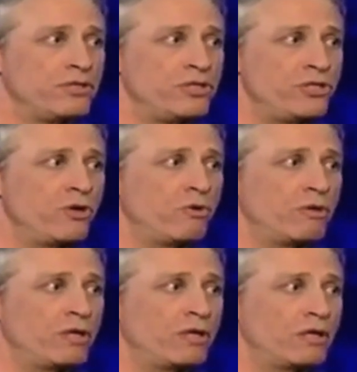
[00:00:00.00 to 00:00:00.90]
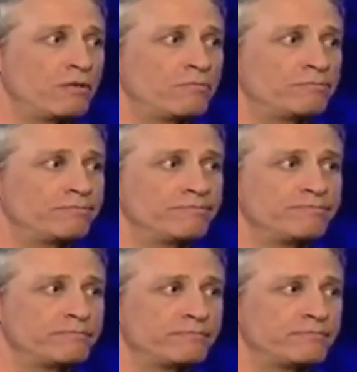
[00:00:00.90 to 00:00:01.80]
you know, uh,
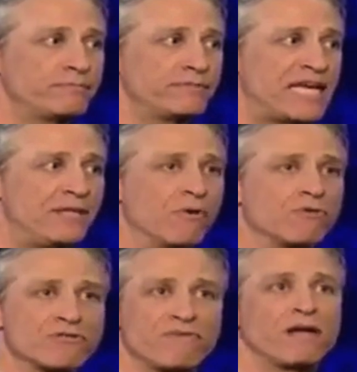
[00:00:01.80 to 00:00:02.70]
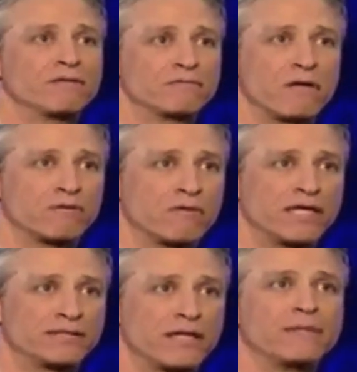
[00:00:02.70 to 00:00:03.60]
Teddy Roosevelt, Ronald okay.
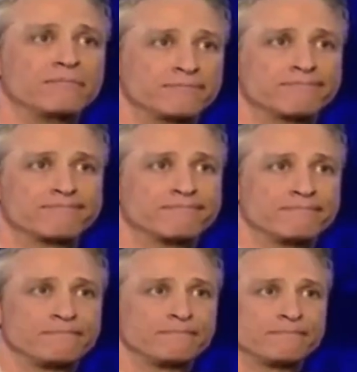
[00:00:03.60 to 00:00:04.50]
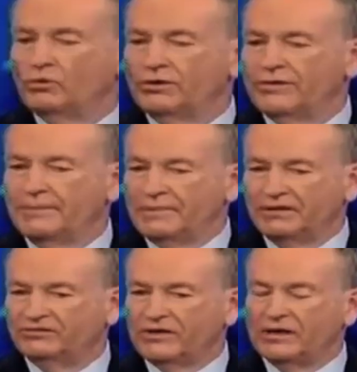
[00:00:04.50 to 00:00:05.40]
Reagan type. I didn't understand a word of that, but
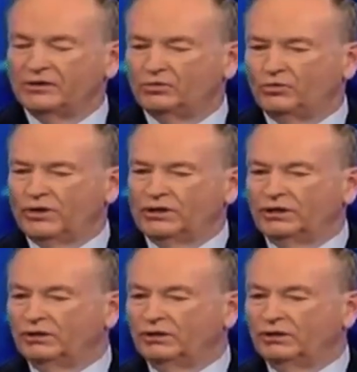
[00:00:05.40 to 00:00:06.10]
it sounded really